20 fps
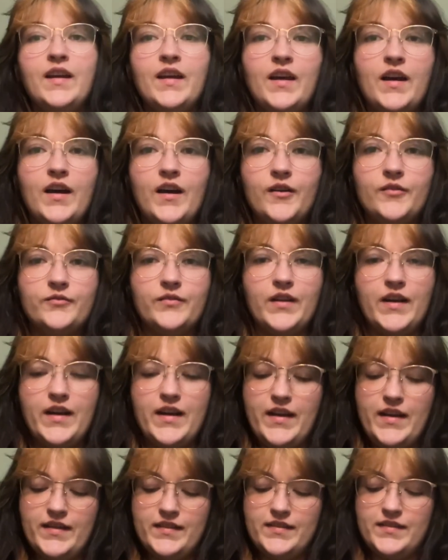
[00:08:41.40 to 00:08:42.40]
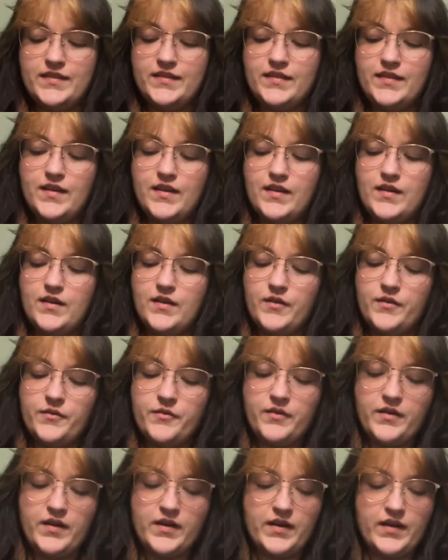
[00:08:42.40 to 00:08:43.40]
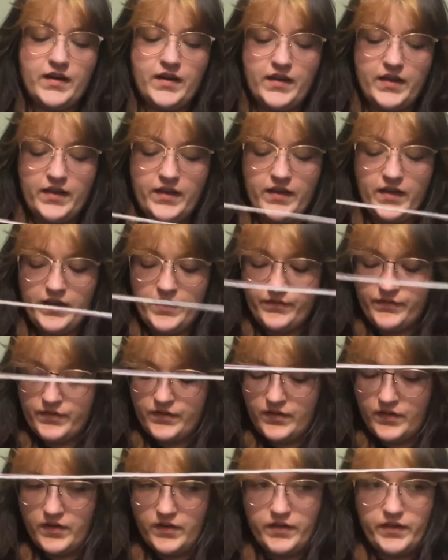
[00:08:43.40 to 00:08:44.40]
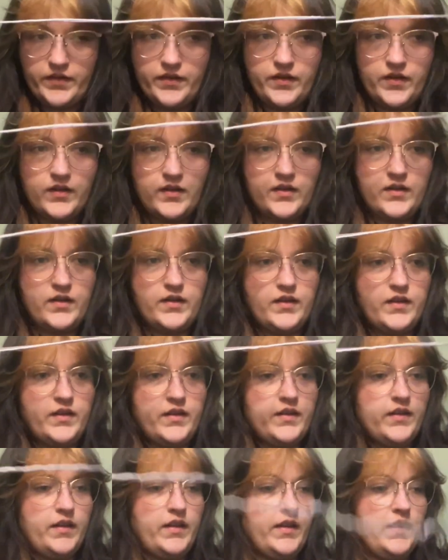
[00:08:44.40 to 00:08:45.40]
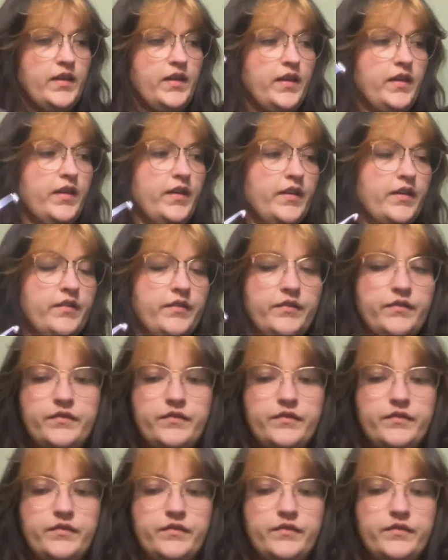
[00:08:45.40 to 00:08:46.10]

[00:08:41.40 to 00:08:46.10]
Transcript: All right, so I have started on a